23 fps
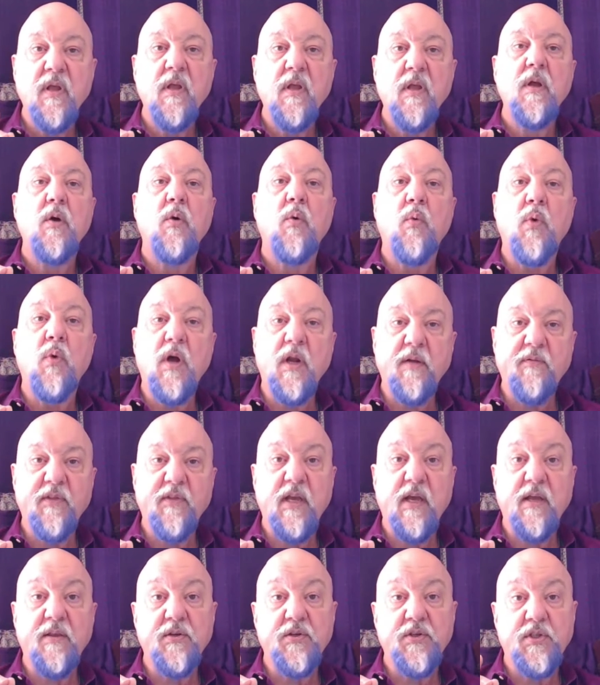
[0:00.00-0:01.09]
One of the
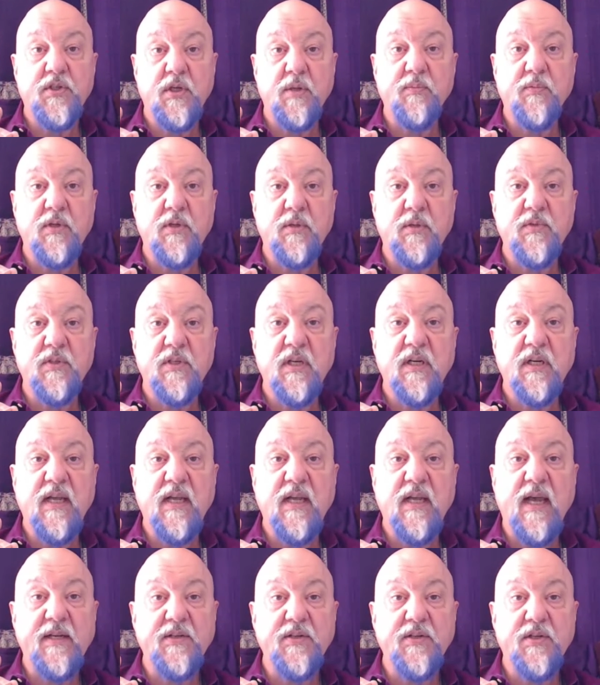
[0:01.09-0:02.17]
other symptoms that
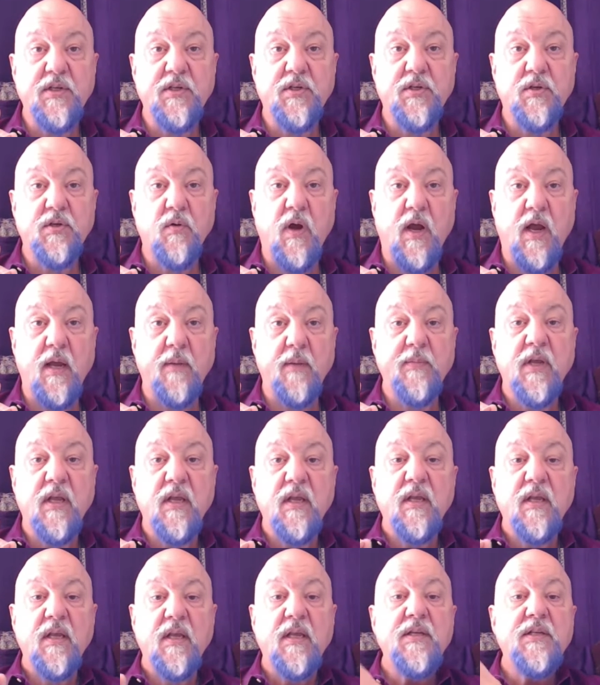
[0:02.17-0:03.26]
guidance described
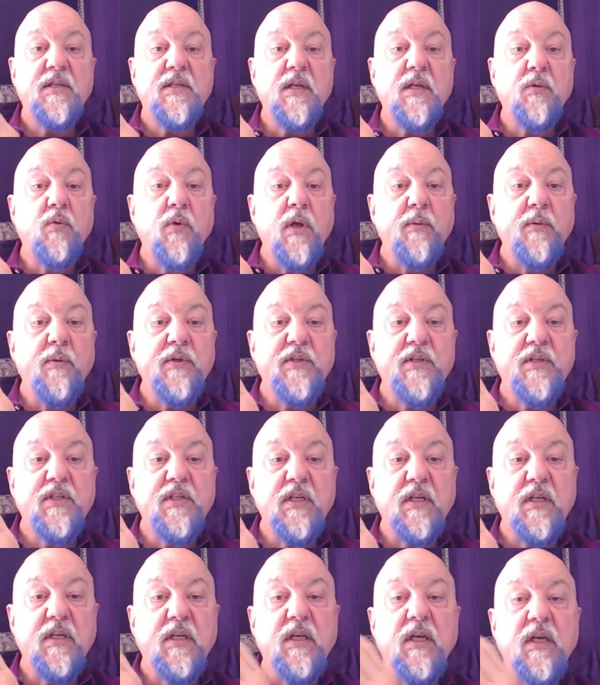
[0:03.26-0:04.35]
is that we would
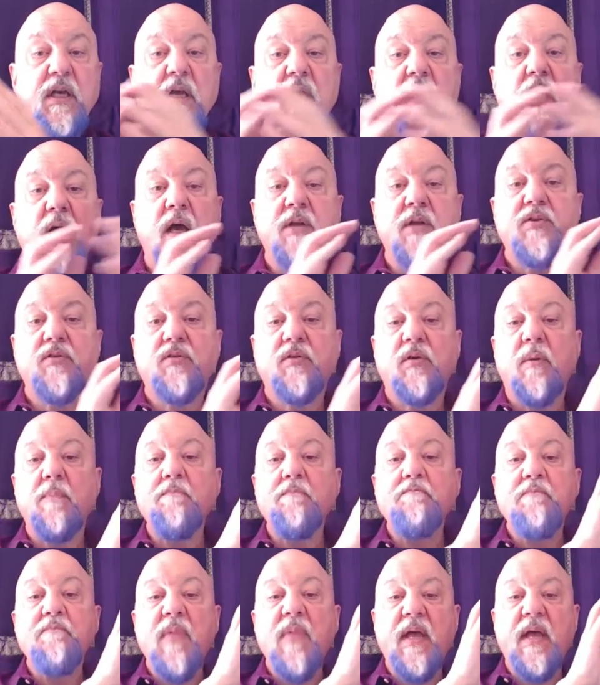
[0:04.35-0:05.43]
see a
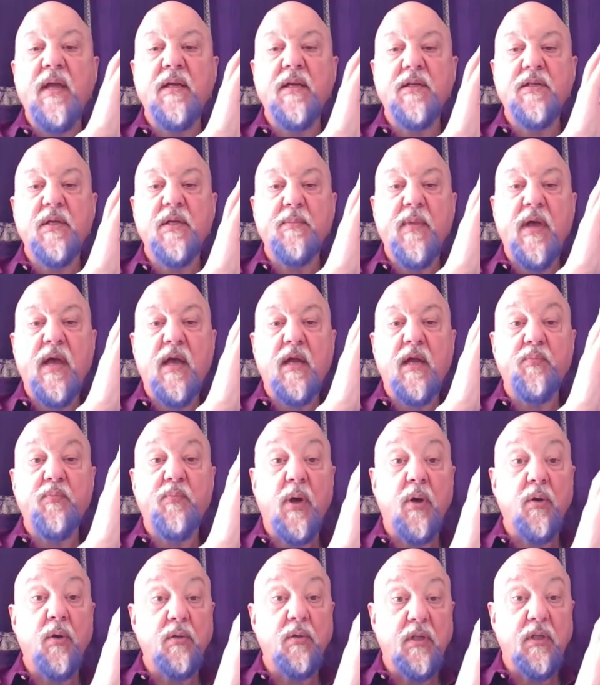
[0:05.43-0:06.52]
tremendous amount of
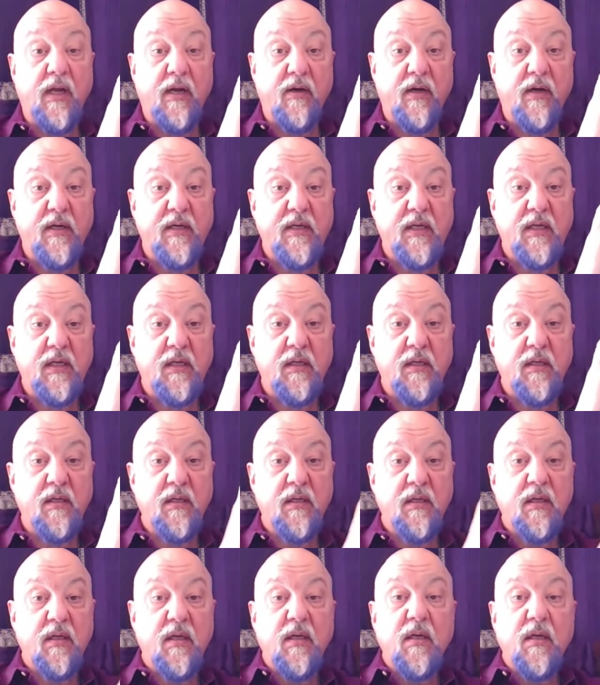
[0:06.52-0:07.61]
polarity,
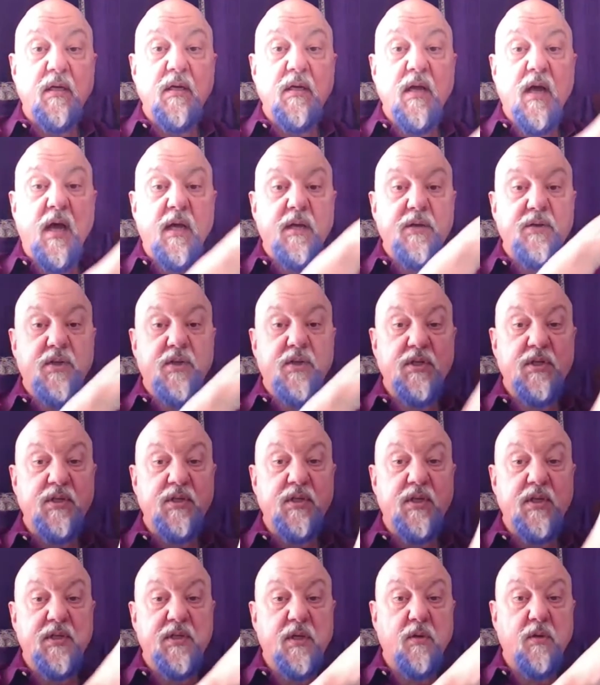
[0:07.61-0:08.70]
not just
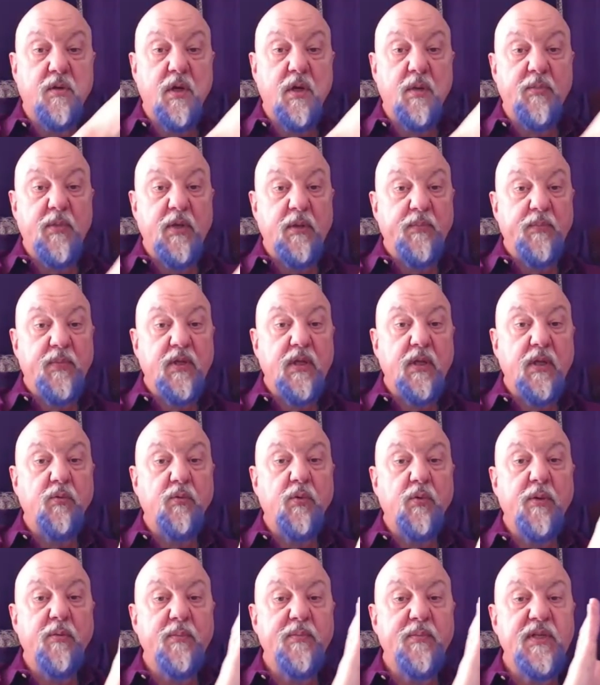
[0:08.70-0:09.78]
disagreement, but that
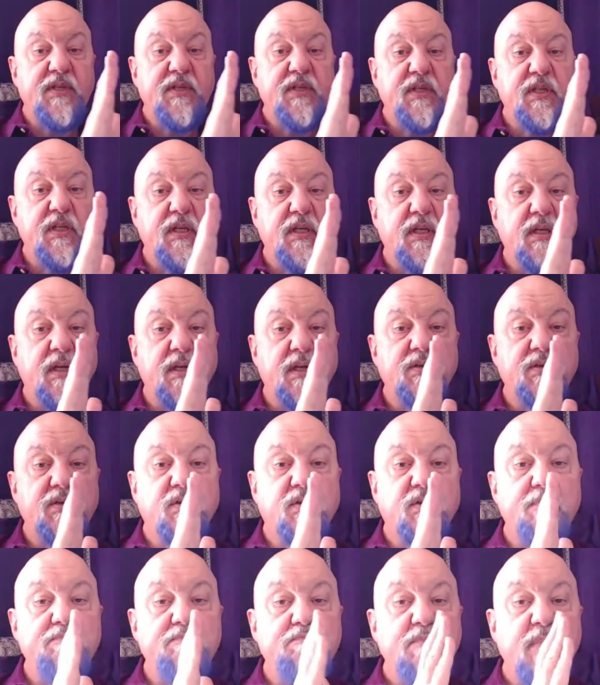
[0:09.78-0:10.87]
we would be seeing a
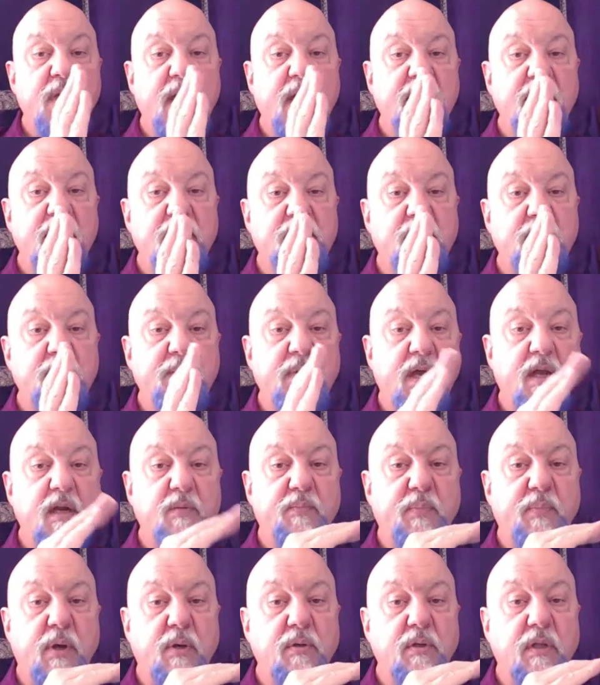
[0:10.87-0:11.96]
tremendous amount of
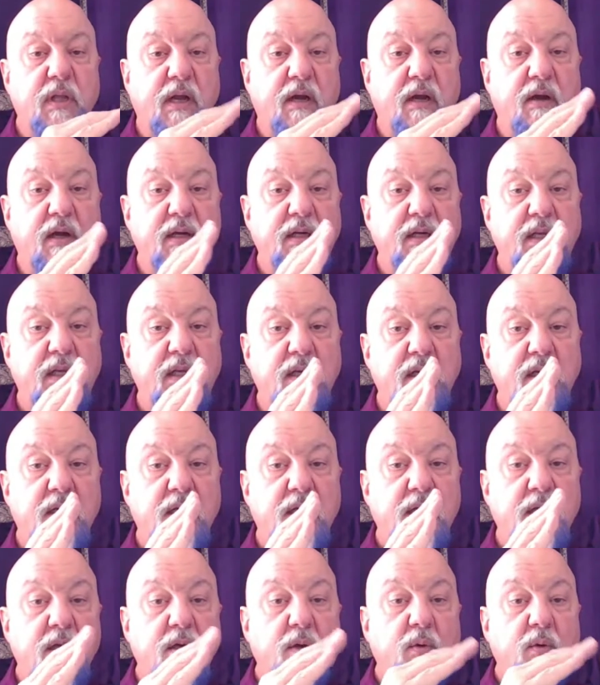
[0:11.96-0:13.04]
polarity,
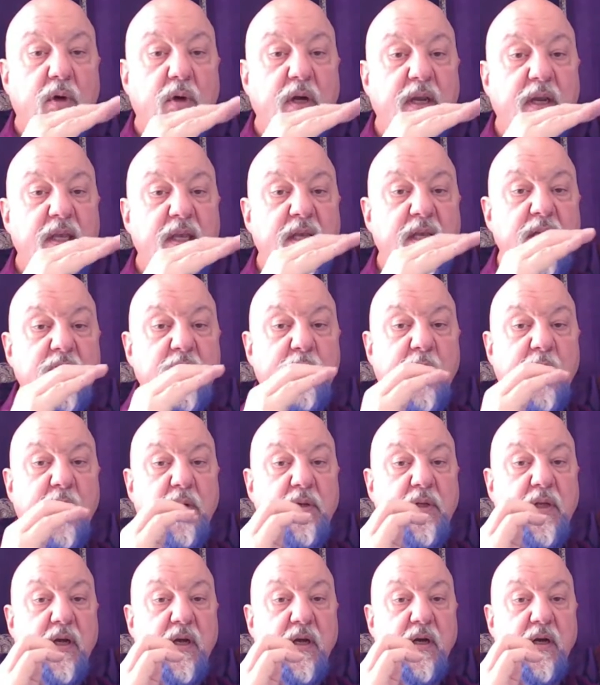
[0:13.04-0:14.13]
where each
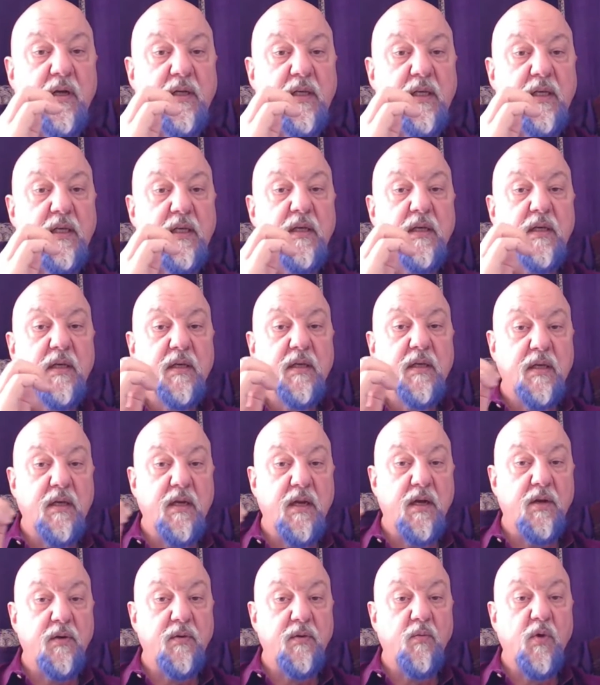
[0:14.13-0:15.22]
polarity, you
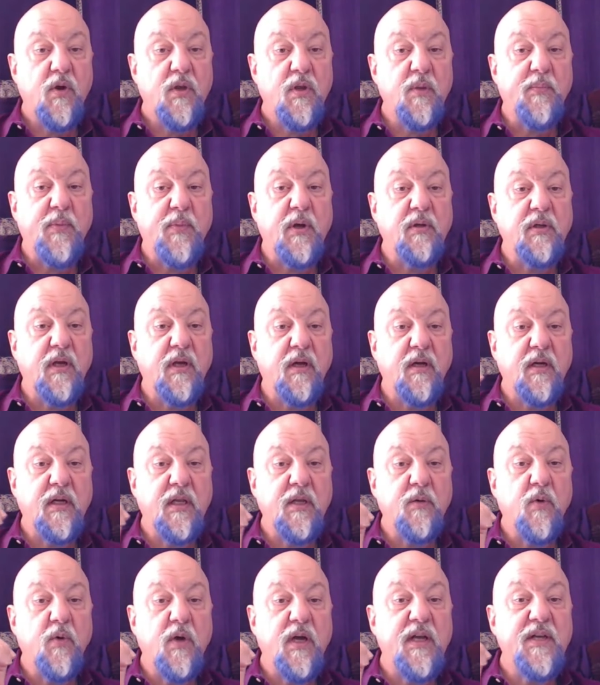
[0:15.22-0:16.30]
know, where the polarity
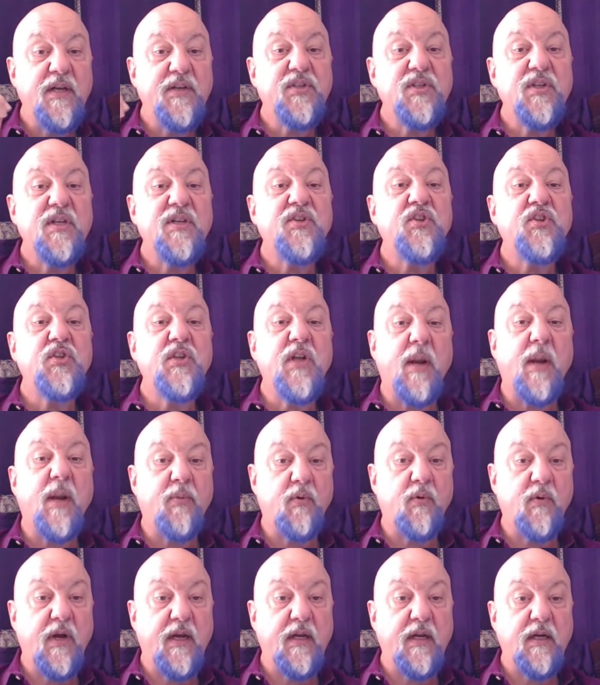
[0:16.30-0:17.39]
was
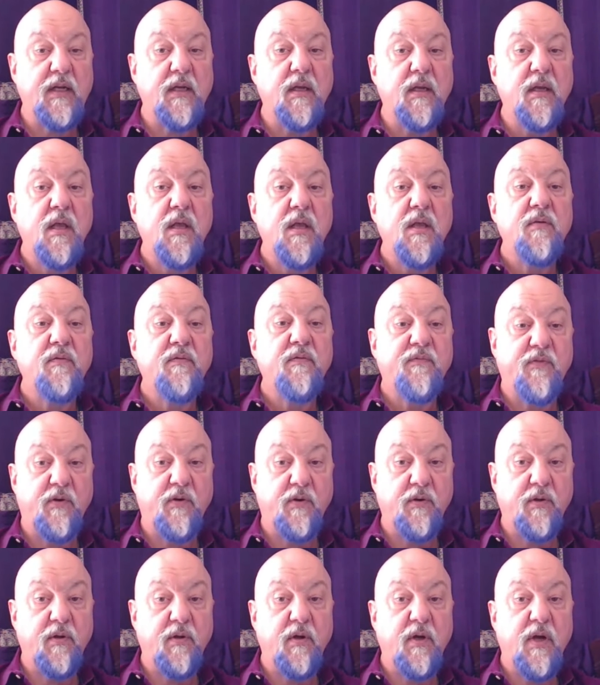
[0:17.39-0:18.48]
separating
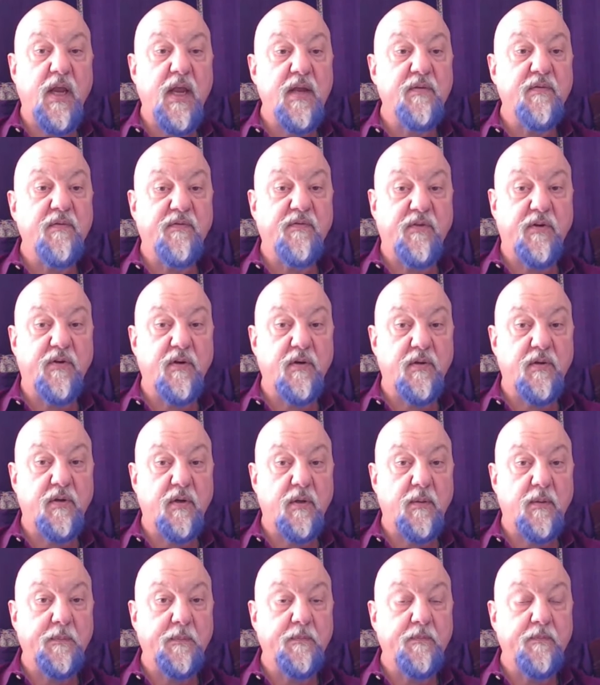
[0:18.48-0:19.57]
further and further.